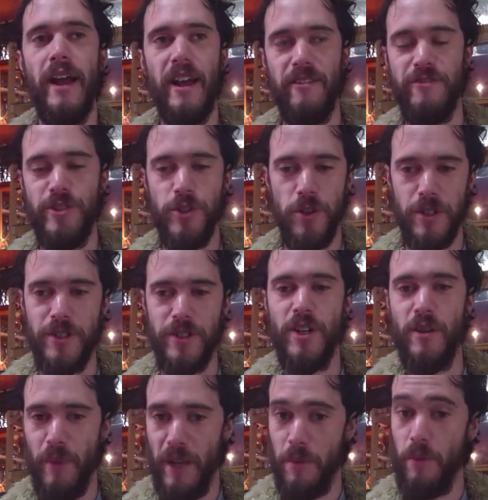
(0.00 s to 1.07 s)
I have short
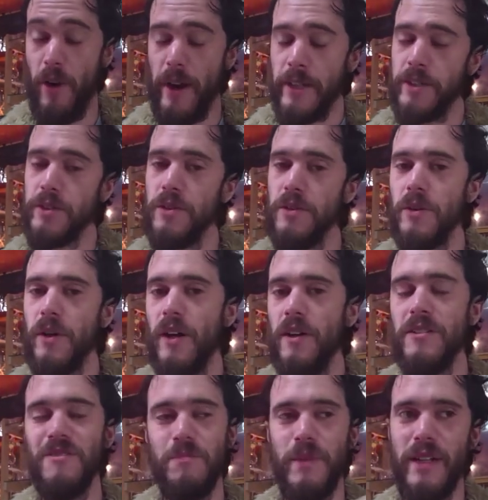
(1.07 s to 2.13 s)
term like practical
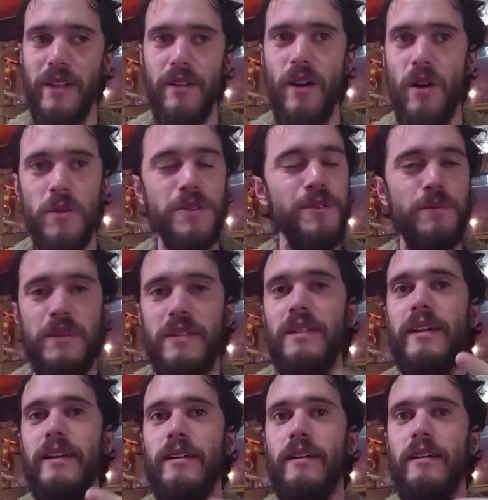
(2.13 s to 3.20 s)
goals, but
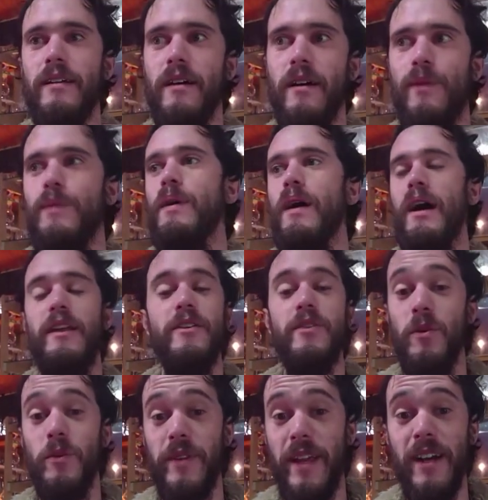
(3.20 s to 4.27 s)
ultimately, I don't know
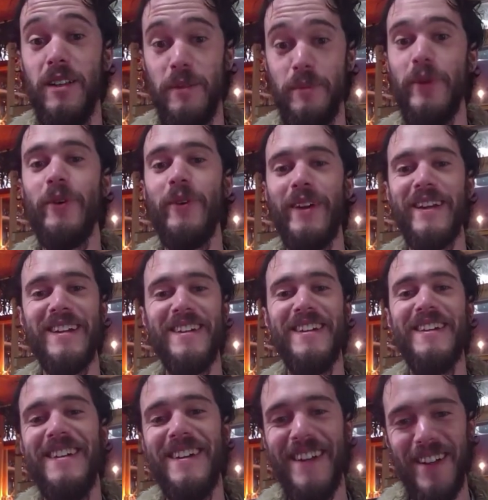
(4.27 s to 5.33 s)
what the hell I'm doing.
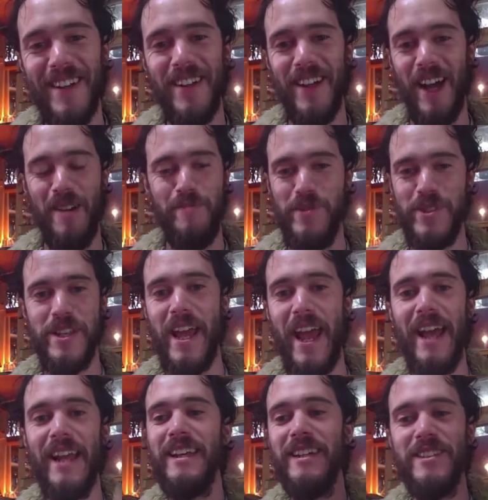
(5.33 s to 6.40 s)
Sure, I'm yeah,
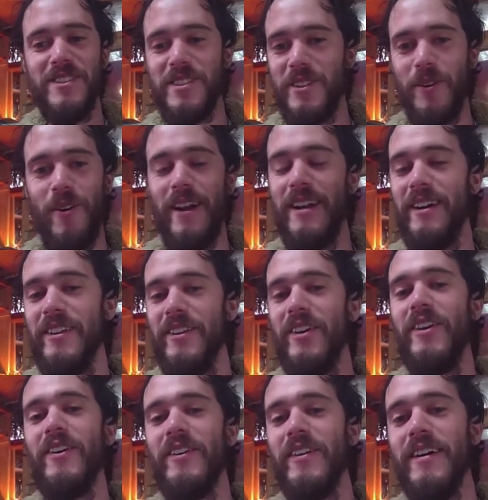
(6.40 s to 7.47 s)
great
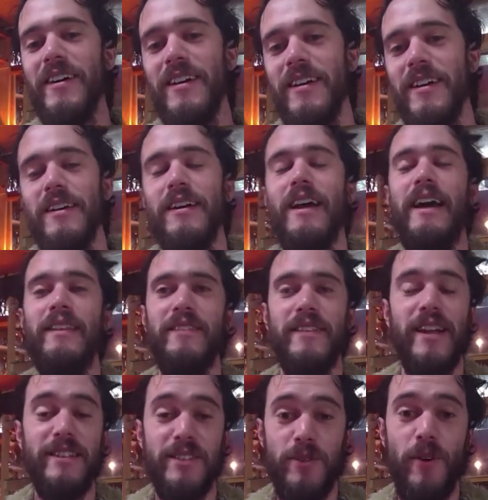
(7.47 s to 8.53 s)
unknown, and
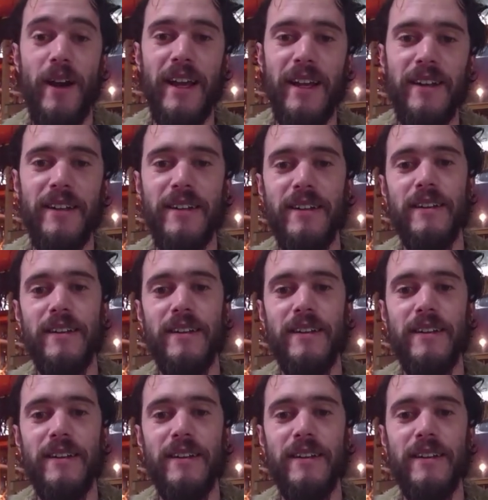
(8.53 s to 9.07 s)
that's great.